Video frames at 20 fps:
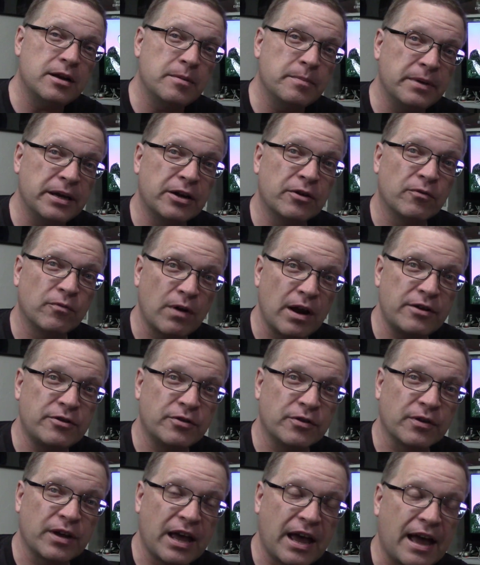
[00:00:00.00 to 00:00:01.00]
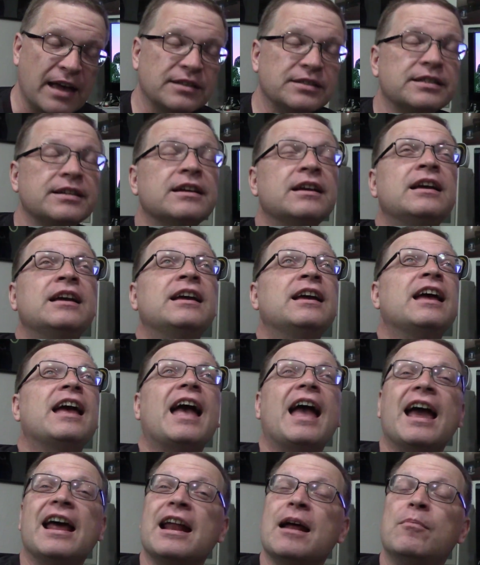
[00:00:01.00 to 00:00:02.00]
Amiga Retrocast,
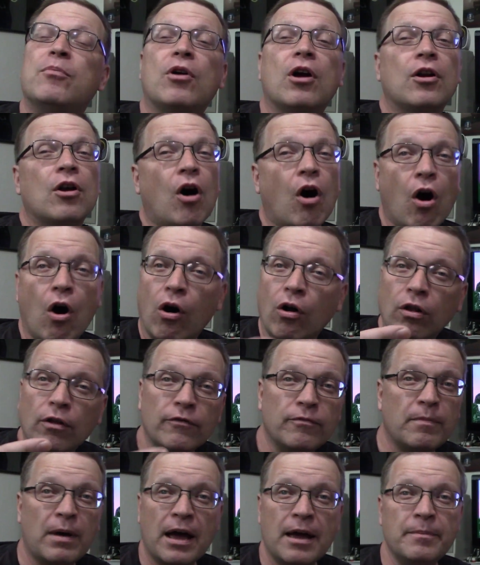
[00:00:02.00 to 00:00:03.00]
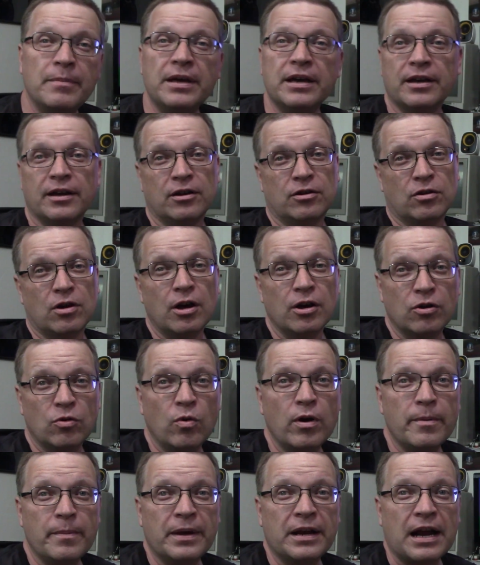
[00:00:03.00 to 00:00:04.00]
and I brought all of my Amiga
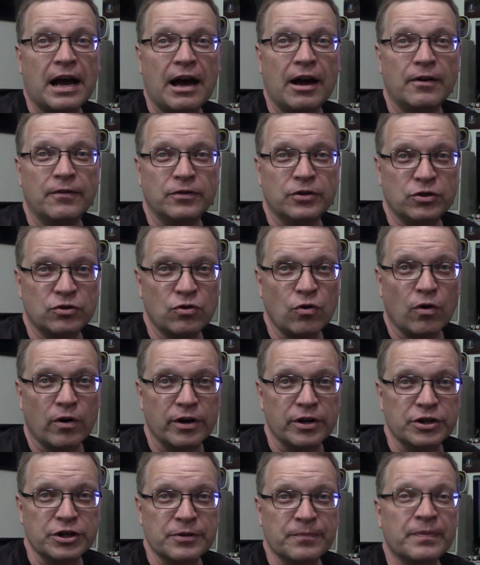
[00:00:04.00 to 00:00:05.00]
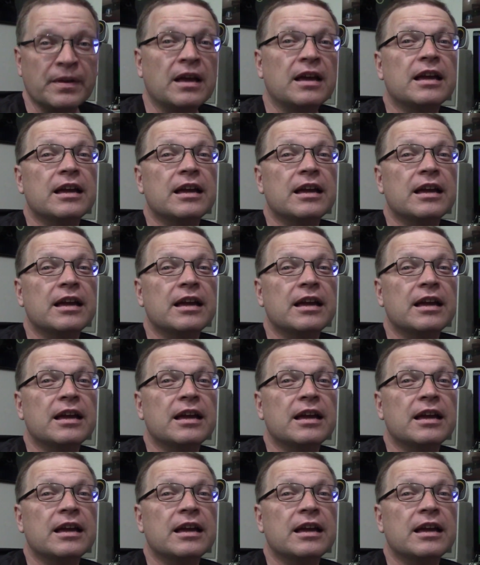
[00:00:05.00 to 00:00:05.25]
equipment out of storage,